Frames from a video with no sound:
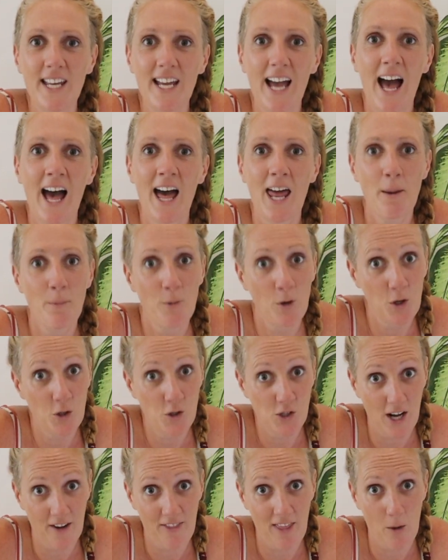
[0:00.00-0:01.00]
and I'm going to
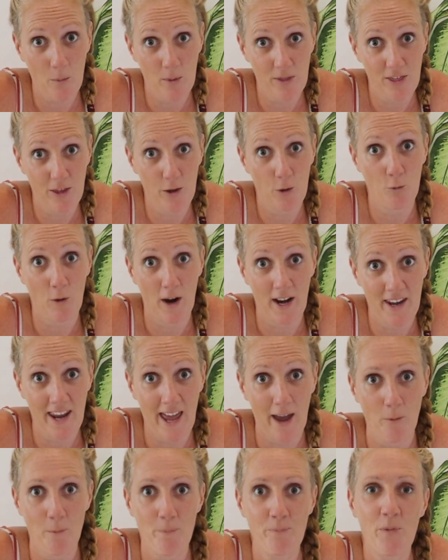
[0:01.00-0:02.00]
share that with you right now.